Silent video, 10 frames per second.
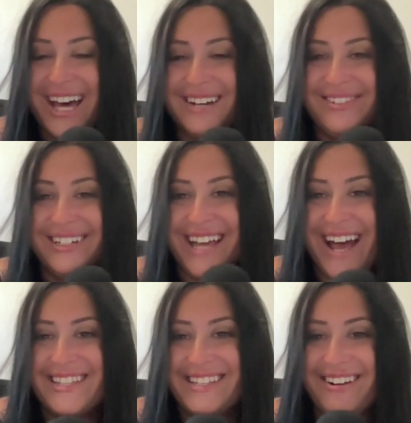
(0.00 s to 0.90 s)
But
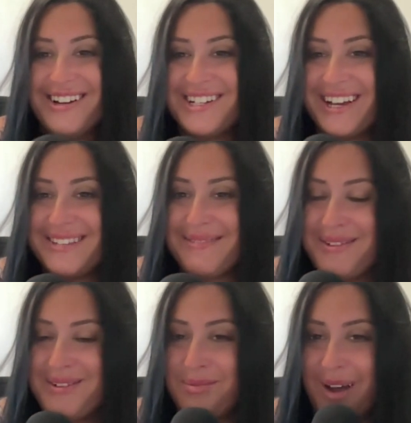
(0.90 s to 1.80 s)
yes, Yurachek is one of
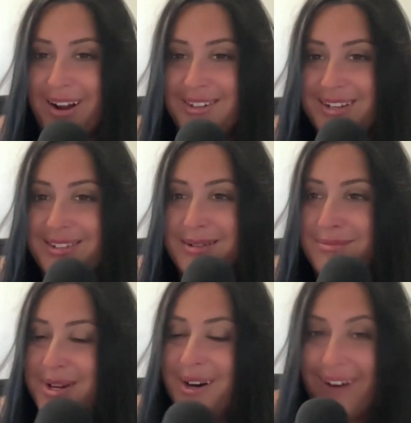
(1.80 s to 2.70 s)
those players that is going to
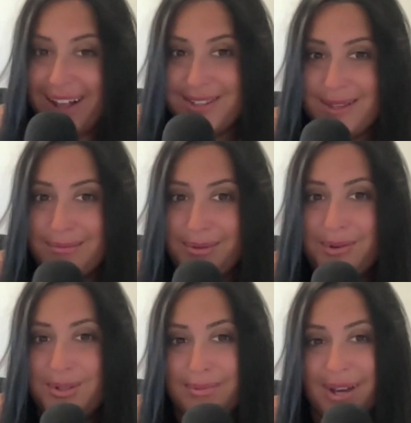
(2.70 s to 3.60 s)
bring a lot to the Blues.